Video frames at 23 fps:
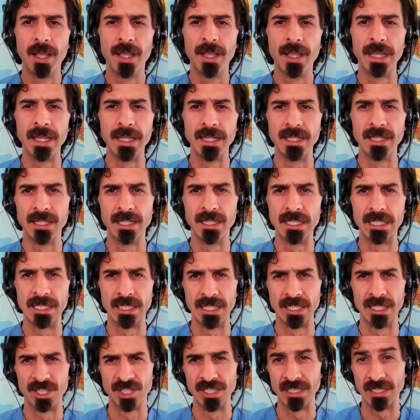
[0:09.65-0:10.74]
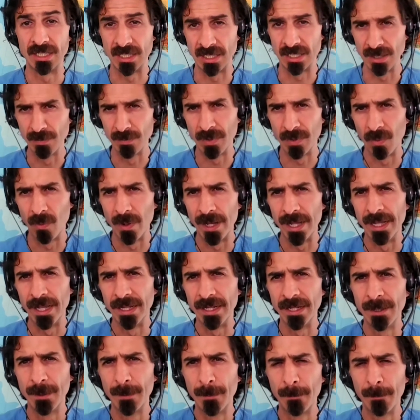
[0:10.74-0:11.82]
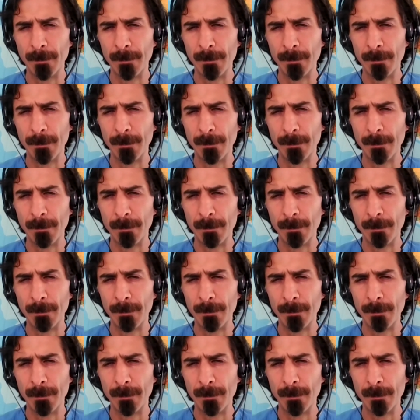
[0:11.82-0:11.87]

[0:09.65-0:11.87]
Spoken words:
in such a simple way.